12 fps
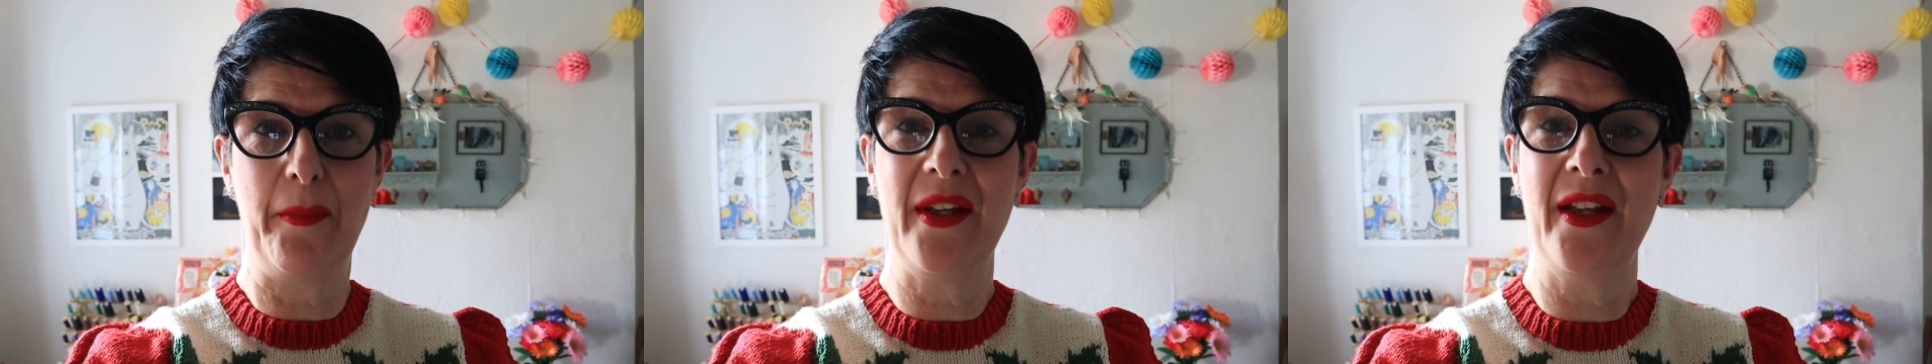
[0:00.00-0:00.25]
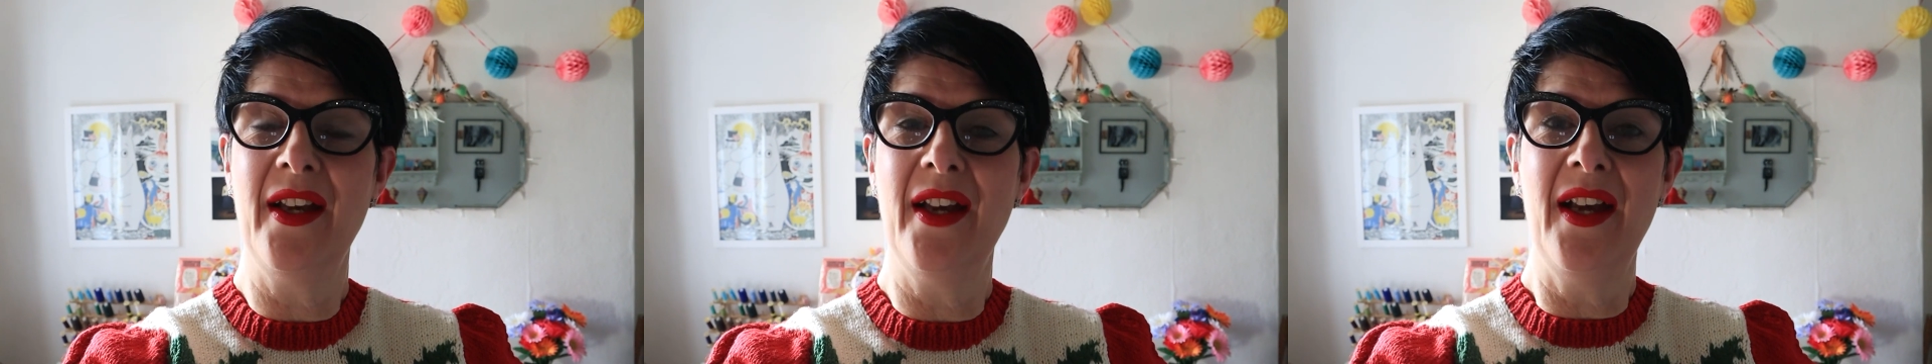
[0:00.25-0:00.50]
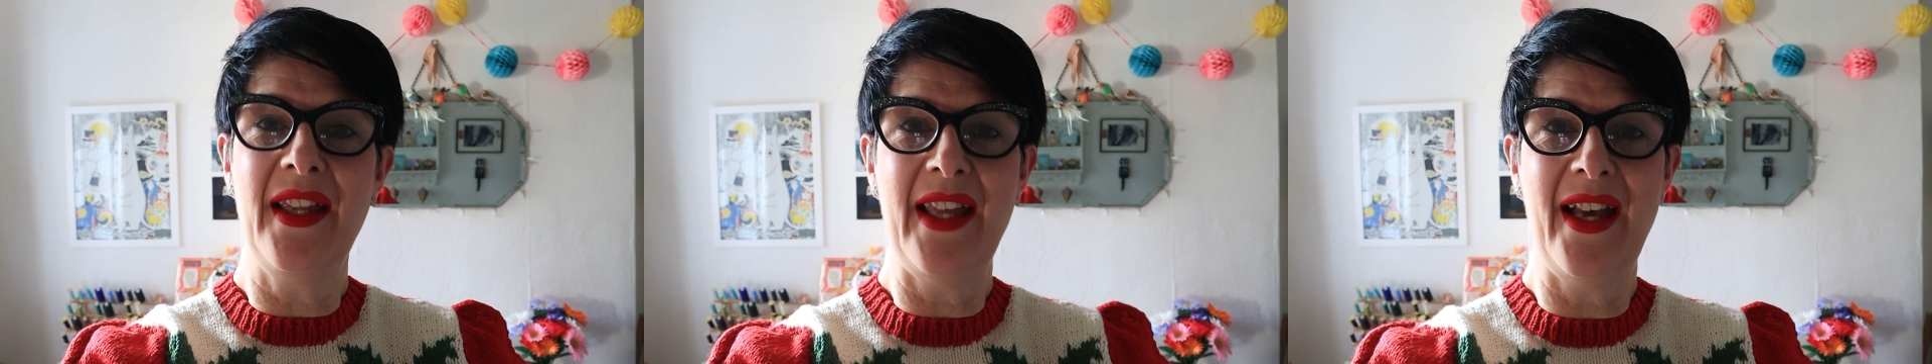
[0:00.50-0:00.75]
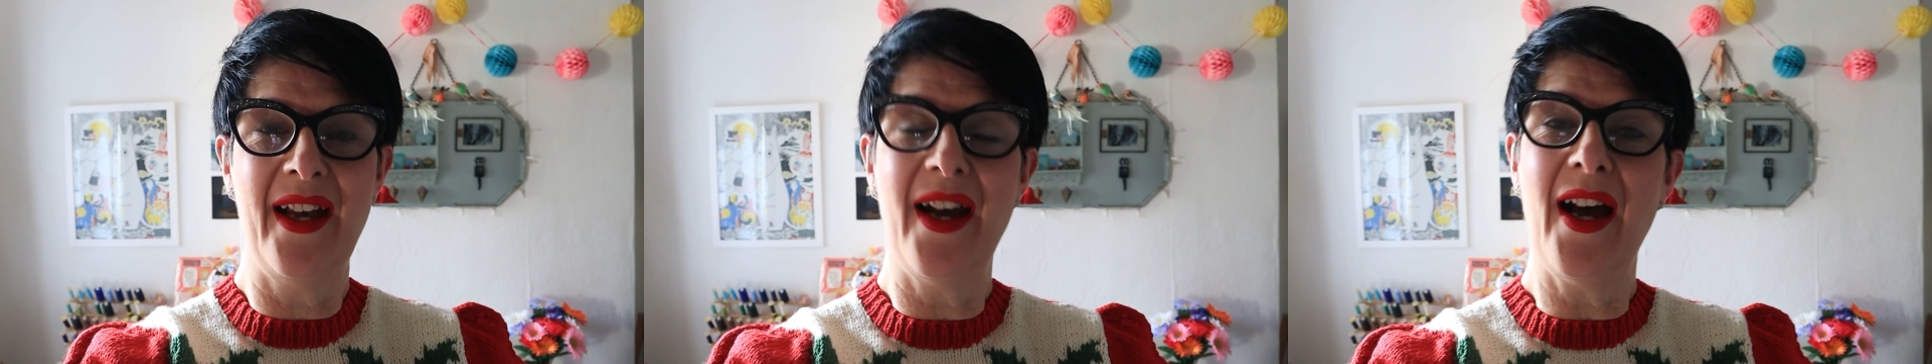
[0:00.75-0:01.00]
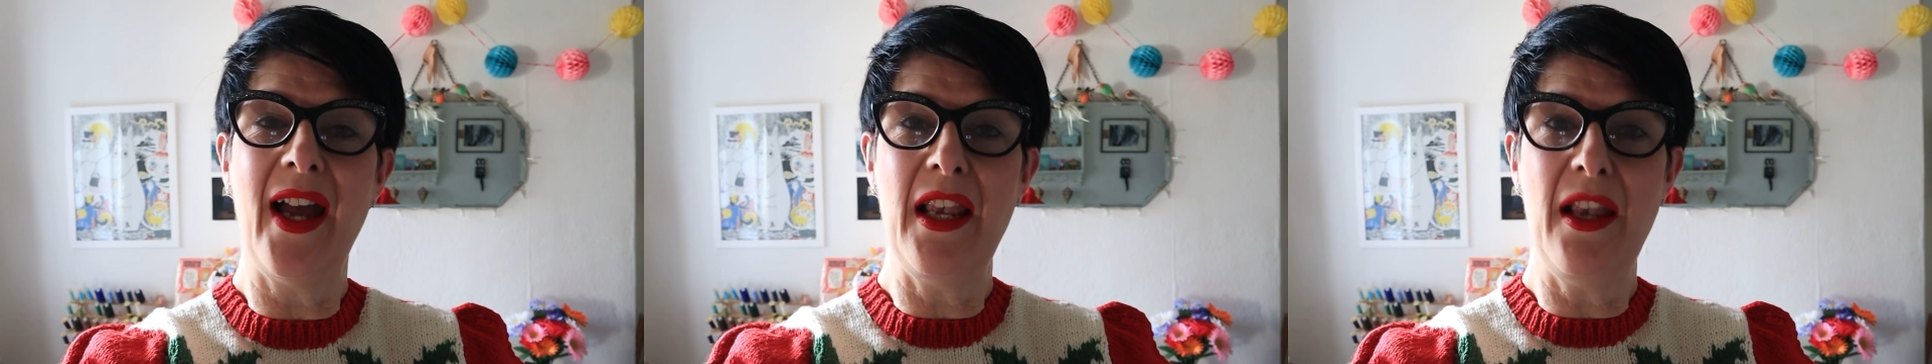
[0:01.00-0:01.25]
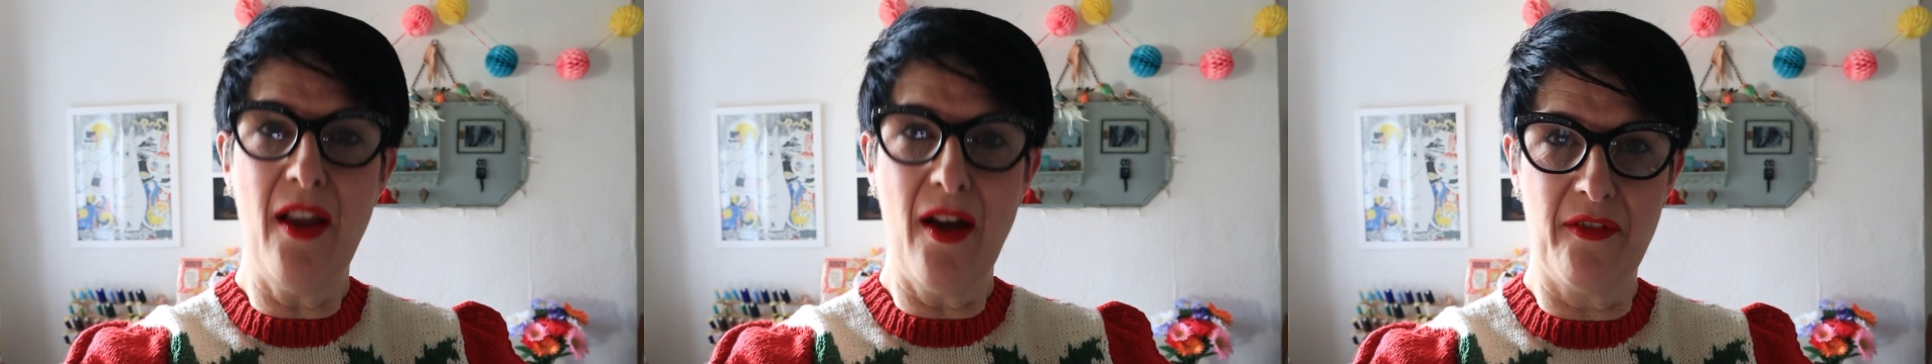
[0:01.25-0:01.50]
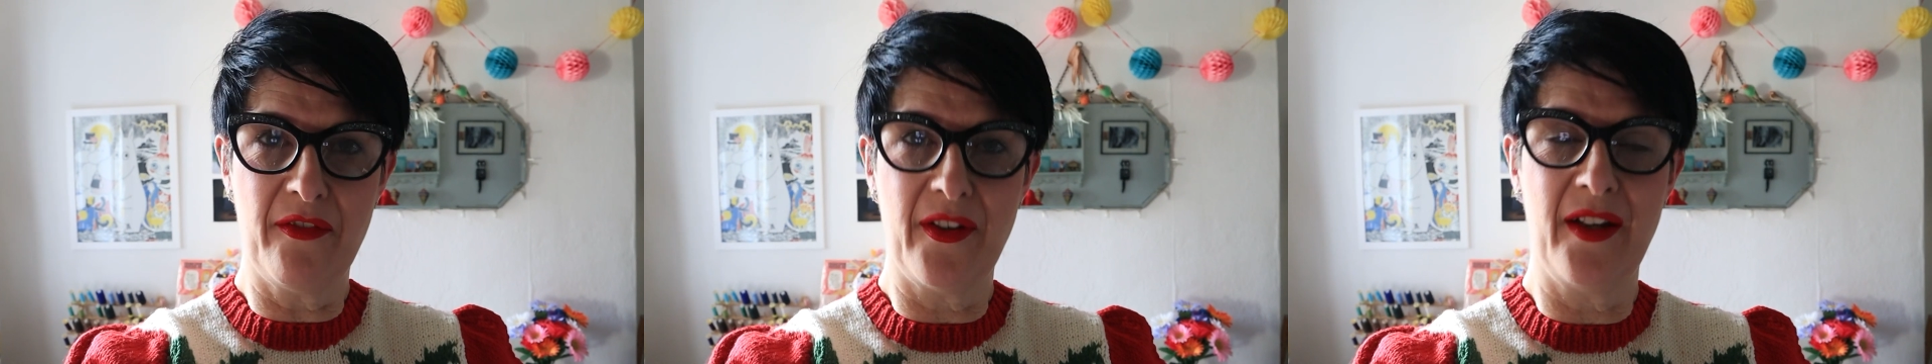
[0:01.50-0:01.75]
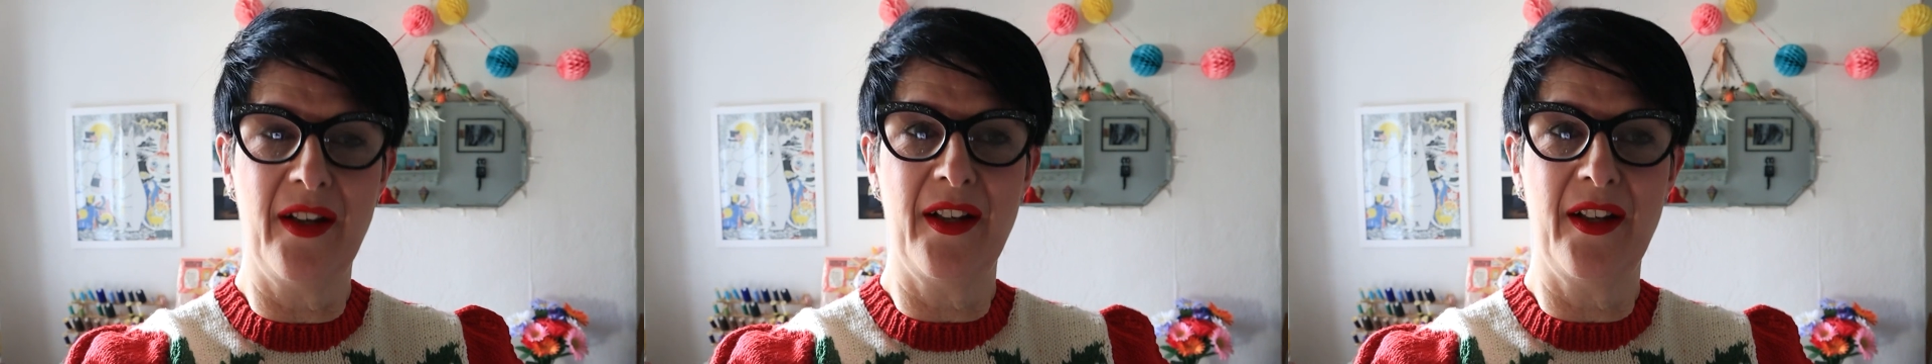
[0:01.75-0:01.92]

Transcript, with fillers: But yeah, I love